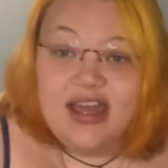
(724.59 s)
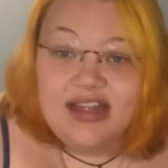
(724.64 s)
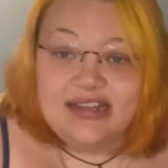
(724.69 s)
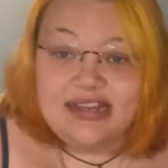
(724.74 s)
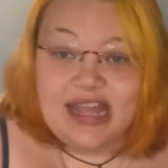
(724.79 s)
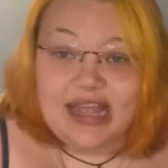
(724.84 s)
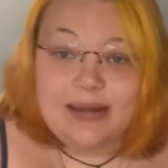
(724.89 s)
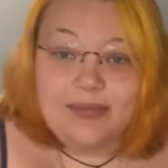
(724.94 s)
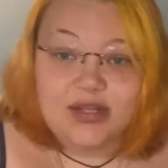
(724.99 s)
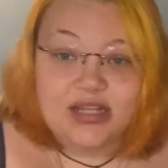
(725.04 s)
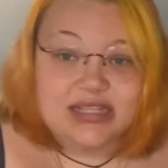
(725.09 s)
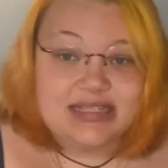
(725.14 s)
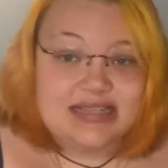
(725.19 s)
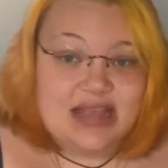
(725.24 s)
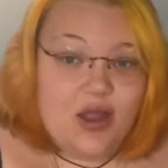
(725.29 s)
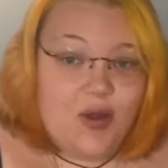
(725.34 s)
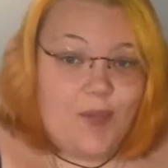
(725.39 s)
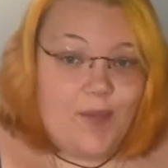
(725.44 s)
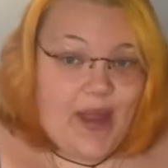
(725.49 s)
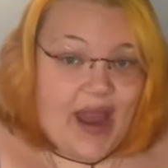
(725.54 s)
Nick and Melissa
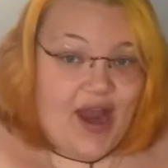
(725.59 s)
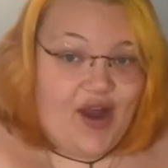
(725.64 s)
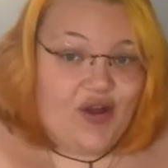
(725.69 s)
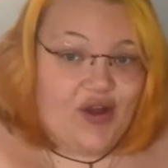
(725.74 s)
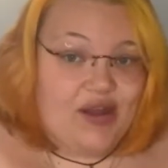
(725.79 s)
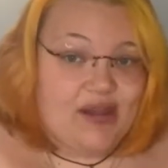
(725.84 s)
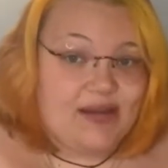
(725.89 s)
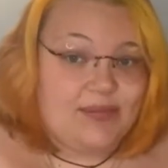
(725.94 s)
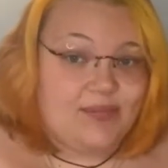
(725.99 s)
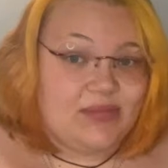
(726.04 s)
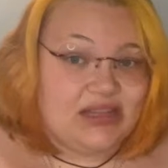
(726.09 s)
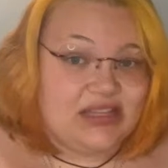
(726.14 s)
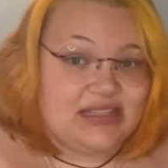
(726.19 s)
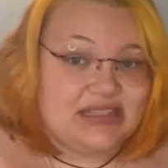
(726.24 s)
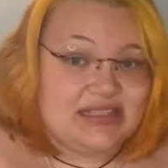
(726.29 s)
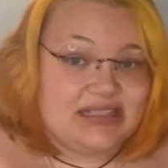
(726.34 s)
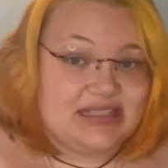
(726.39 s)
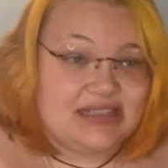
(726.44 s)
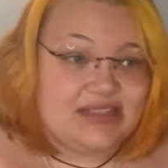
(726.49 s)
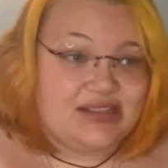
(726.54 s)
are married.
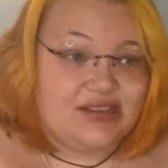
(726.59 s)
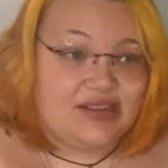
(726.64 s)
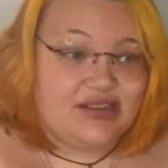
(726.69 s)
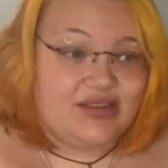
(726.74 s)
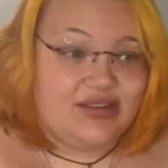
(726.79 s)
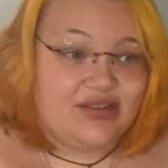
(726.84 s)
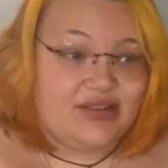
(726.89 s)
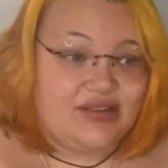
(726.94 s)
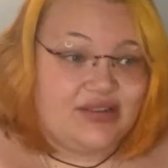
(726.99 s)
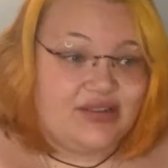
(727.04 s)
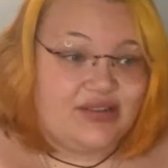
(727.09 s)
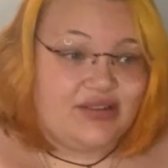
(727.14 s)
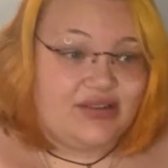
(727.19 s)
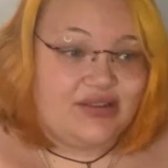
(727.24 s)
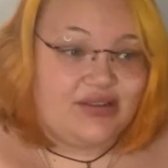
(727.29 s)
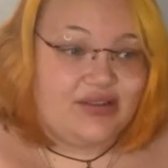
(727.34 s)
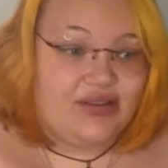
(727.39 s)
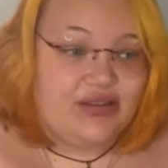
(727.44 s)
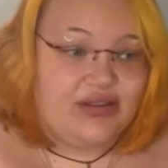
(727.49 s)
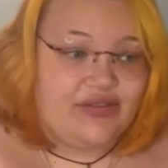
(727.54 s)
Melissa's a
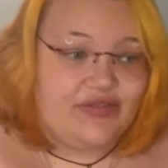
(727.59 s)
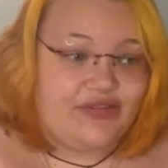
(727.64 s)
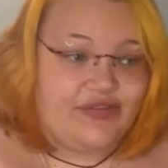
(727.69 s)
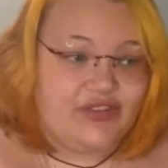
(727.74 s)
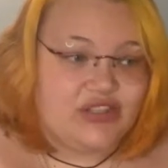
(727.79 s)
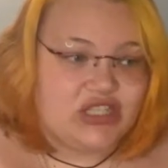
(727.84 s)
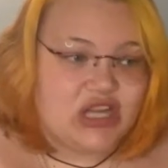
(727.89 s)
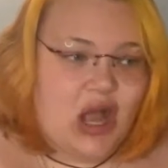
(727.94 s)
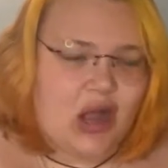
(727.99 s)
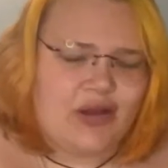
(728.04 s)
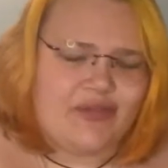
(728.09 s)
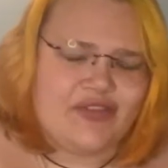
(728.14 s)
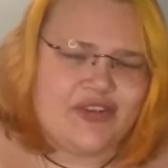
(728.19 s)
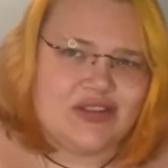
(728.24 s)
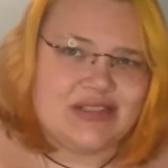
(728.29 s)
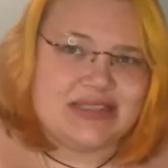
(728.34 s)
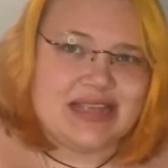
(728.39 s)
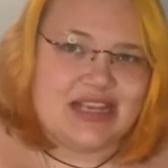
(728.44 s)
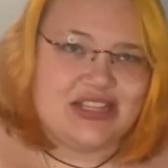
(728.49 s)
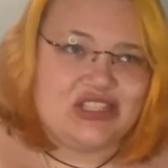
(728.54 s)
photographer
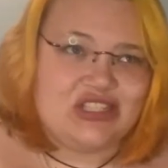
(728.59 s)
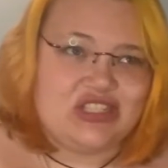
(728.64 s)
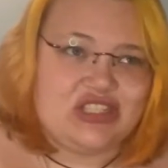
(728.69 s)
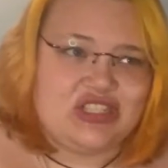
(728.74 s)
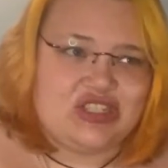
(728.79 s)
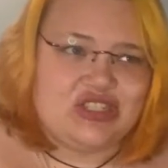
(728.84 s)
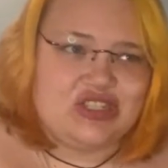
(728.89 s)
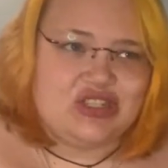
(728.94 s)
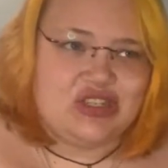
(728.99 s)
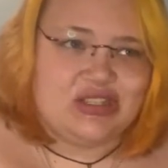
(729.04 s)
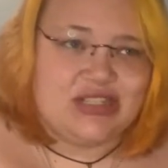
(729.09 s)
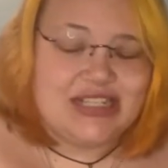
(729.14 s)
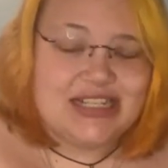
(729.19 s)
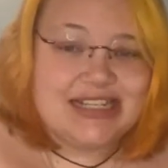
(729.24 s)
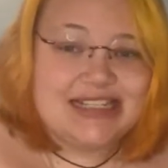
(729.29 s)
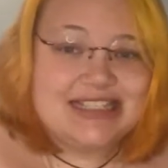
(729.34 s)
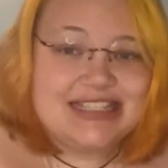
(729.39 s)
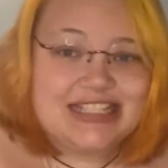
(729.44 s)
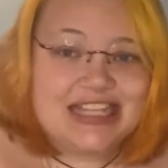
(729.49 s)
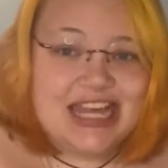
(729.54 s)
/
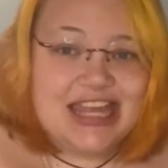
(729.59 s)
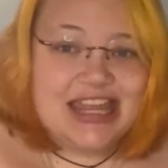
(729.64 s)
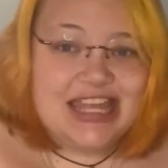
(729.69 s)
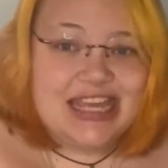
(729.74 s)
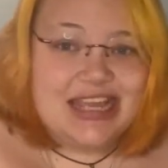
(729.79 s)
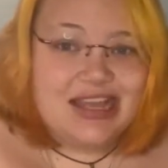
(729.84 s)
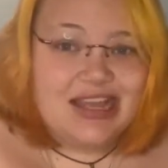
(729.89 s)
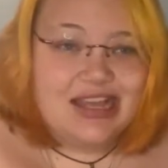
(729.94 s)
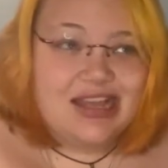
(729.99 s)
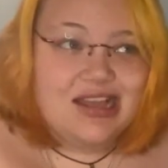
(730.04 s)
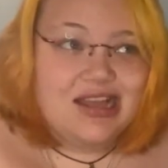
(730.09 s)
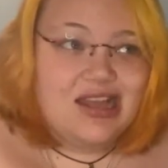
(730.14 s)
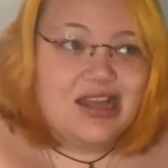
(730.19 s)
journalist, I think.